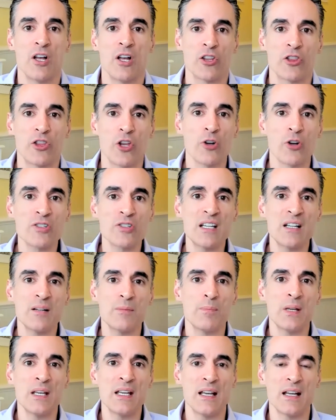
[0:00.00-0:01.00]
Those
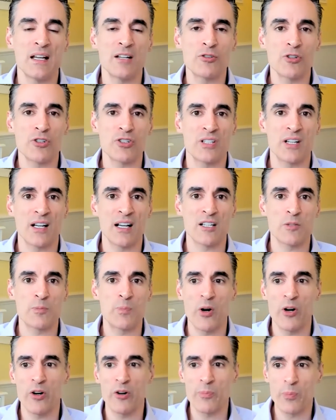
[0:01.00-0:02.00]
can be interesting as
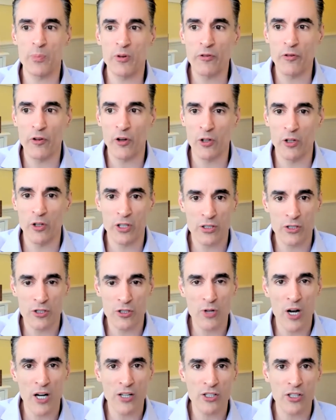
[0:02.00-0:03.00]
part of portfolio
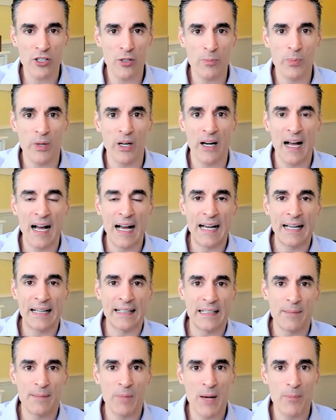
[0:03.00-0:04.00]
construction, but uh,
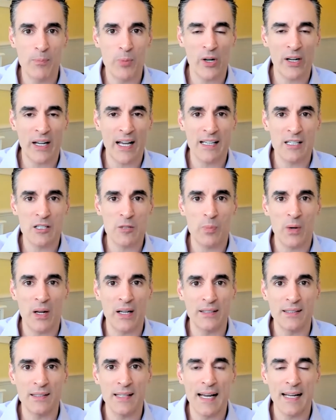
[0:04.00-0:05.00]
in my book, I
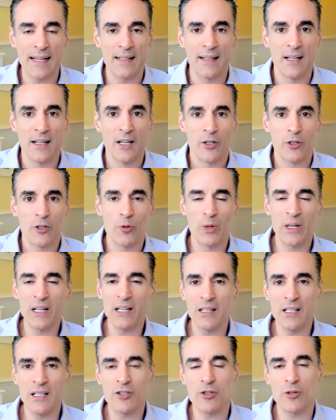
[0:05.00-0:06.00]
explained that you really
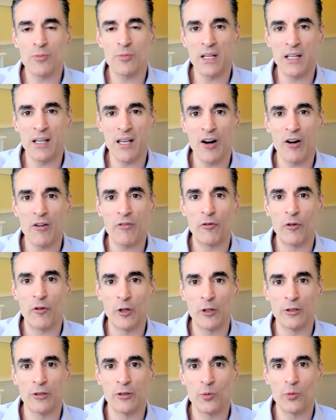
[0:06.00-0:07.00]
need to be
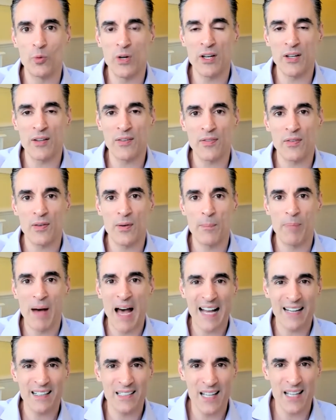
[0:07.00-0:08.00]
careful with
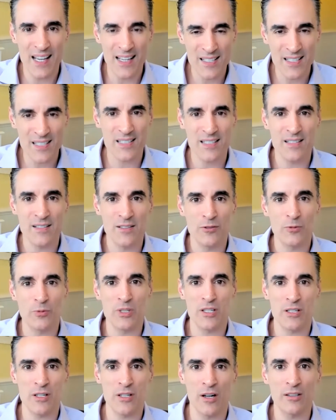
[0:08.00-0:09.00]
backtest
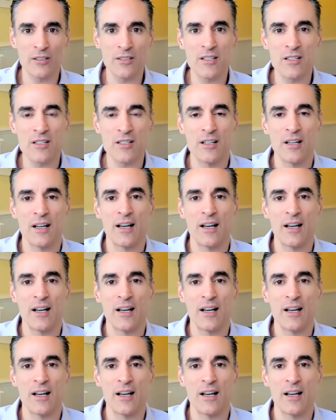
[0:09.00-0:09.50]
results